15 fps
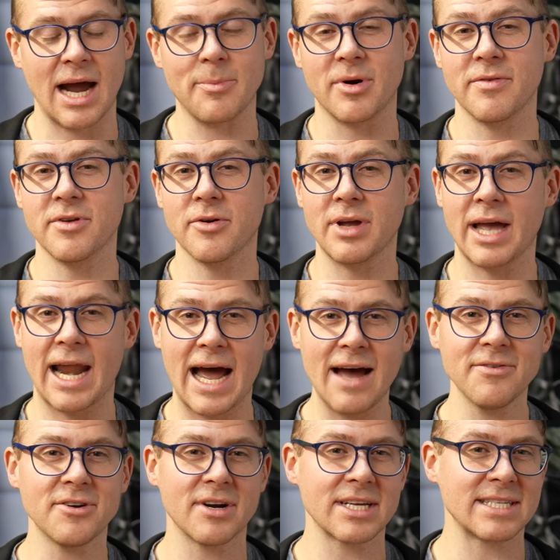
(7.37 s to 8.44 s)
I'm reviewing it
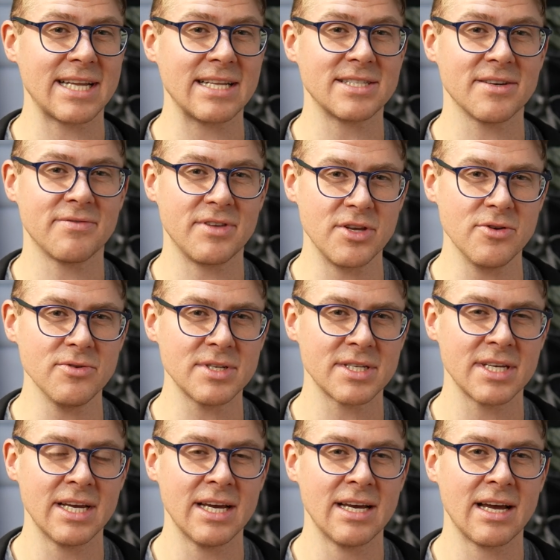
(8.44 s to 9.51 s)
after extensive use